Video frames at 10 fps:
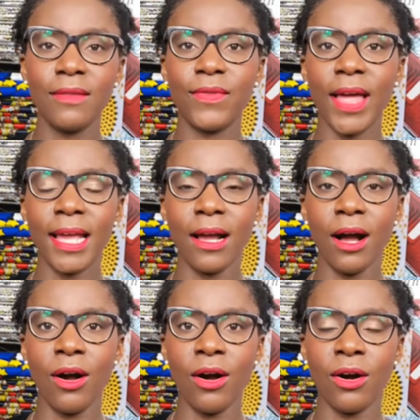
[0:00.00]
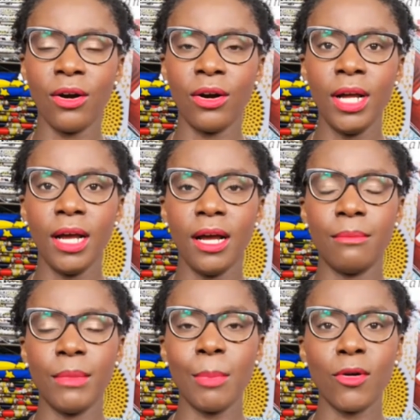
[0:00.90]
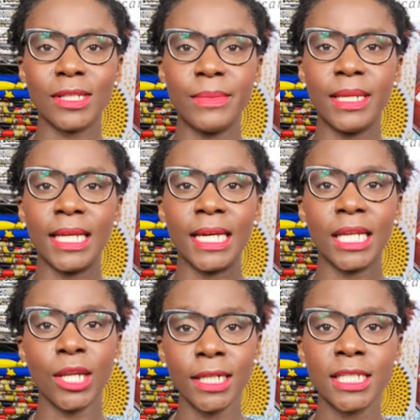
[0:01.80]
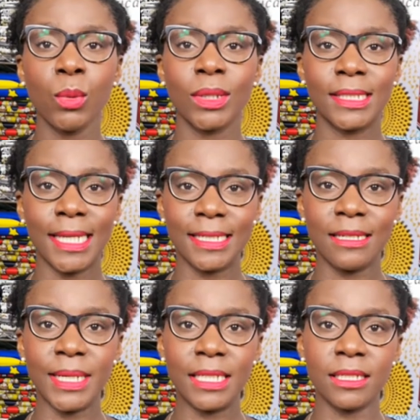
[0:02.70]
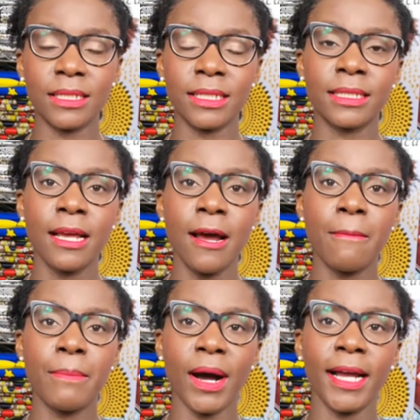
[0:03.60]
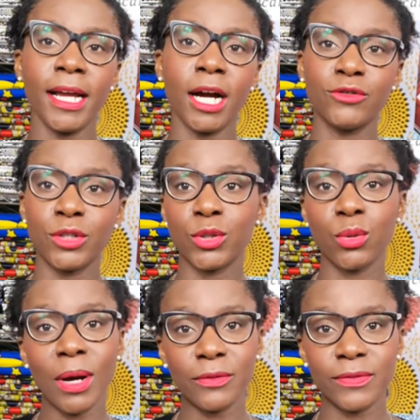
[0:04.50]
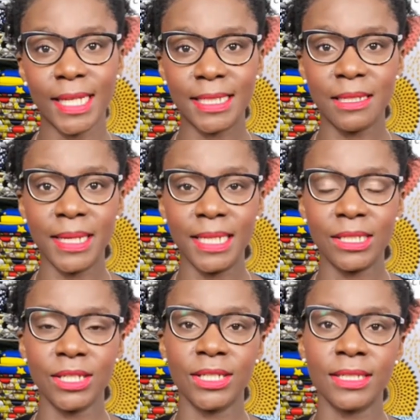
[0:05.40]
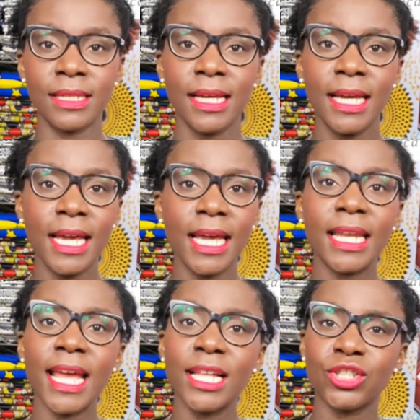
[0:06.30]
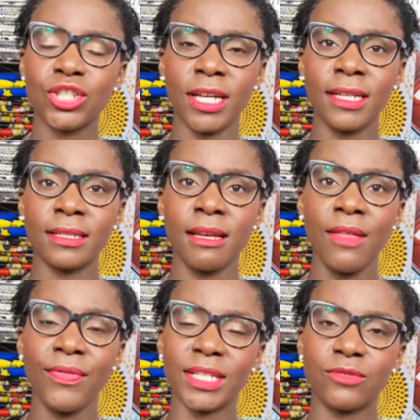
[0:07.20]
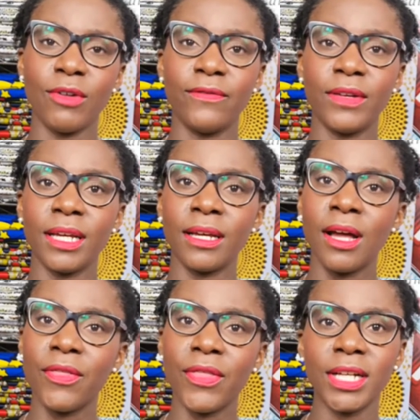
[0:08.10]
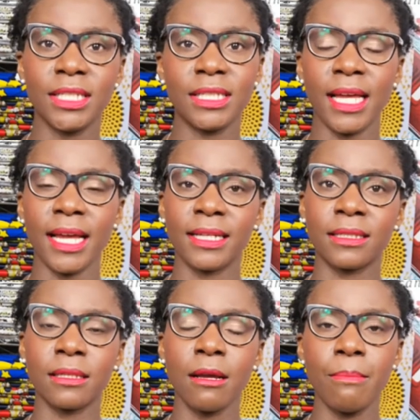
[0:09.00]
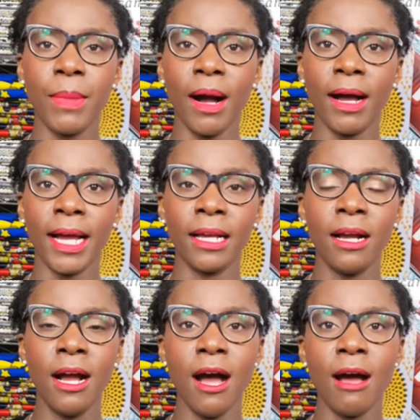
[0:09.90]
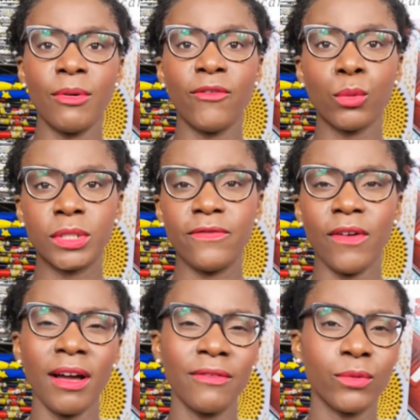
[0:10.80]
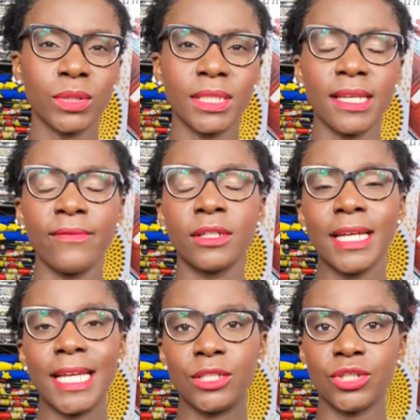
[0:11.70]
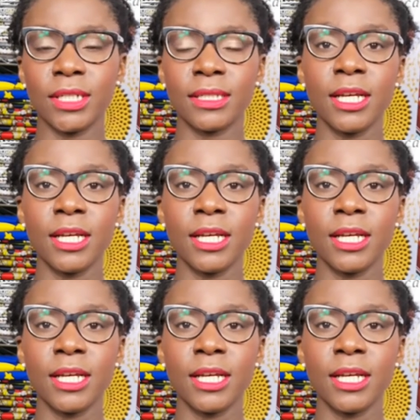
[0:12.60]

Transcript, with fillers: They are um, approximately 91 centimetres by 112 centimetres. In inches, that's roughly 36 by um, 45, 47 inches.